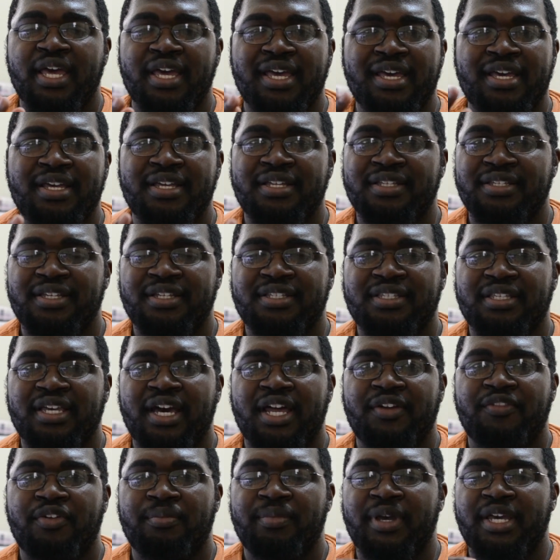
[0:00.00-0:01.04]
It's
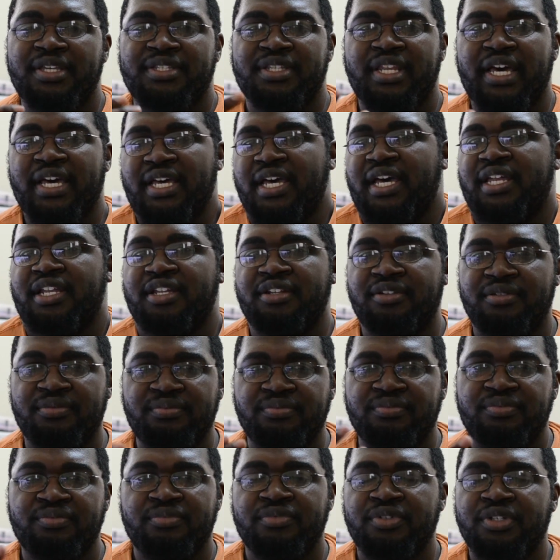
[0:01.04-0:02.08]
kind of amazing. I
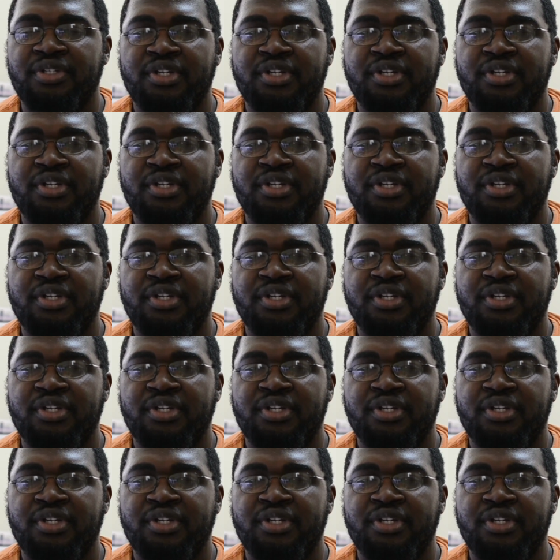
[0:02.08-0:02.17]
didn't